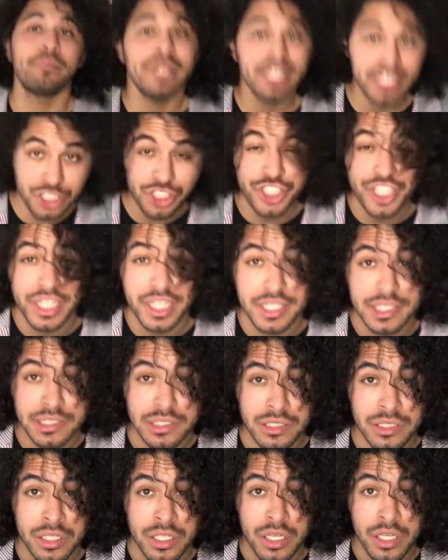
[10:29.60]

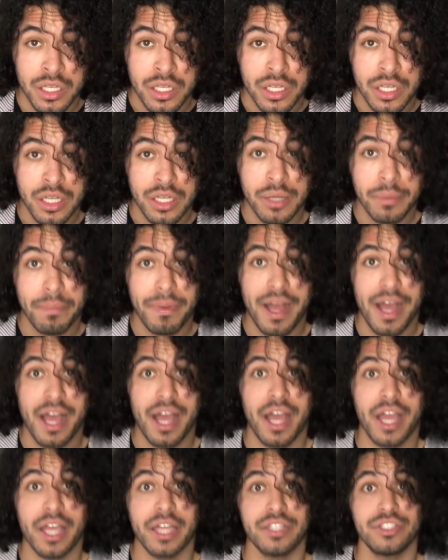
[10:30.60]
Bitches
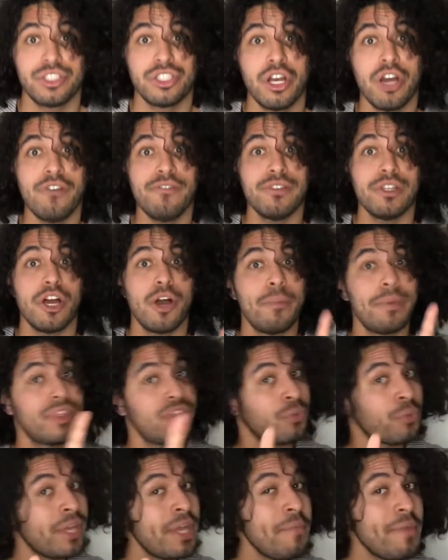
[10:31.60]
by Tove Lo, but
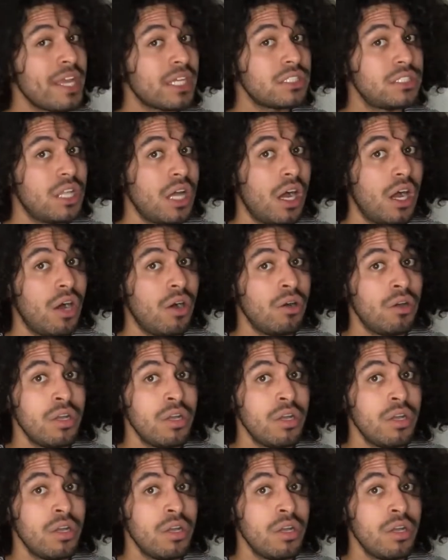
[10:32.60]
the remix though.